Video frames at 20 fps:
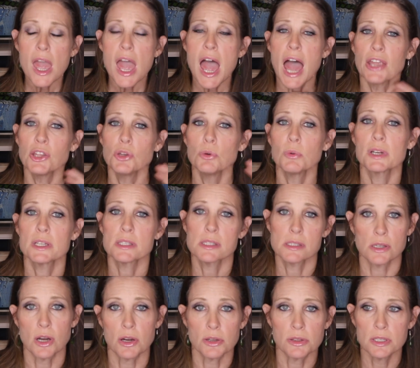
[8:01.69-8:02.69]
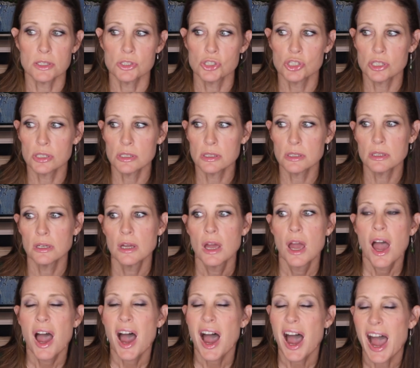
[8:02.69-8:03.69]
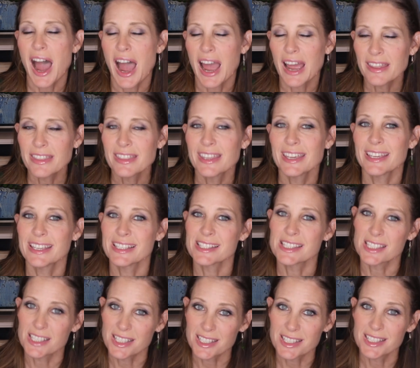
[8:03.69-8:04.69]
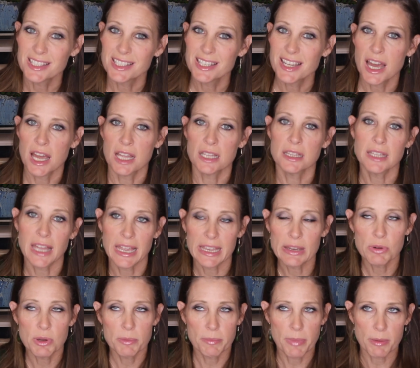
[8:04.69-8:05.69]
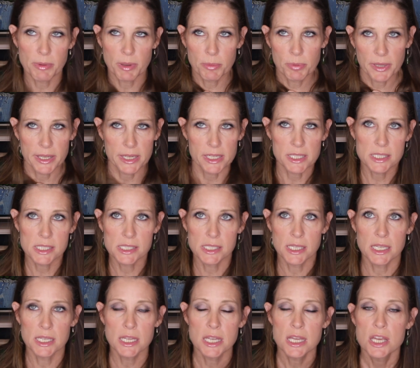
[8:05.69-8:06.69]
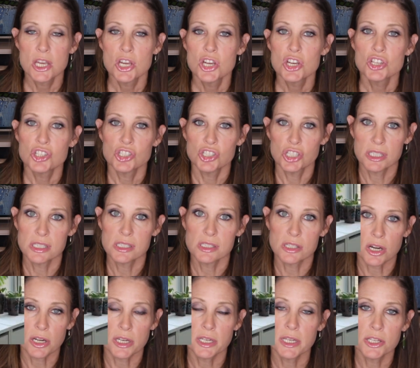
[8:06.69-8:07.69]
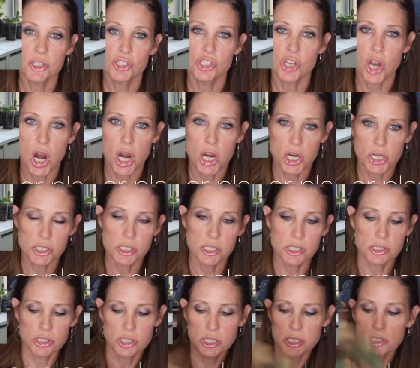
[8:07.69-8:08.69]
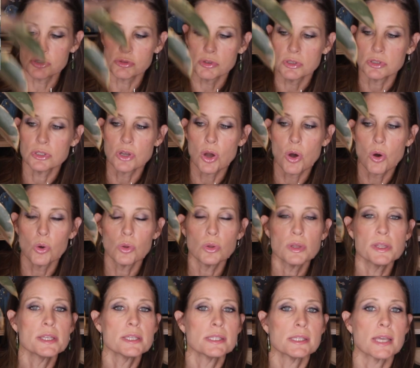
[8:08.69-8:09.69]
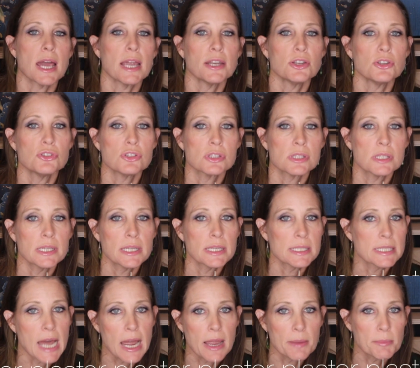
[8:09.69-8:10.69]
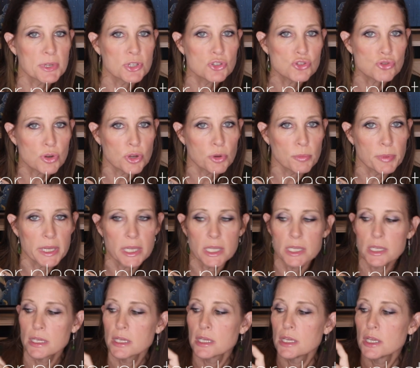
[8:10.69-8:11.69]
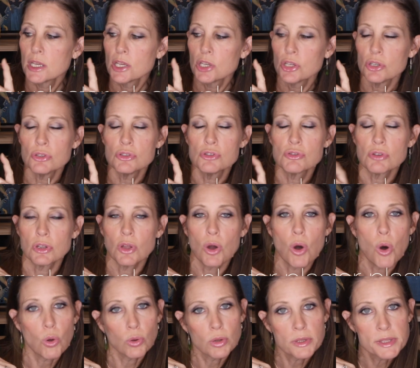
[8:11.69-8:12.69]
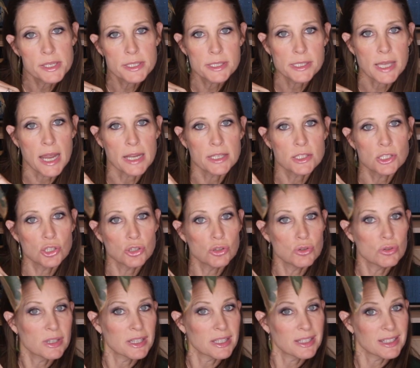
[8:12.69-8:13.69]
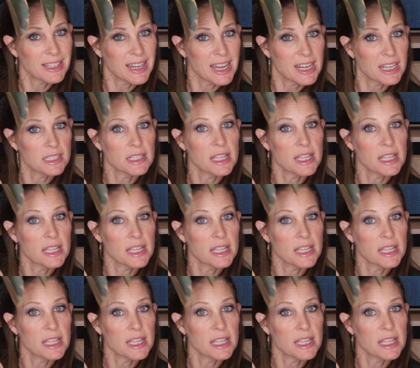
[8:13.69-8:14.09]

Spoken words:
and you want to start this year, I think it's good. I like what Bebee Plants did. She started in jars. She drilled a hole in the side. You just need a diamond drill bit. You drill a hole in the side so you can kind of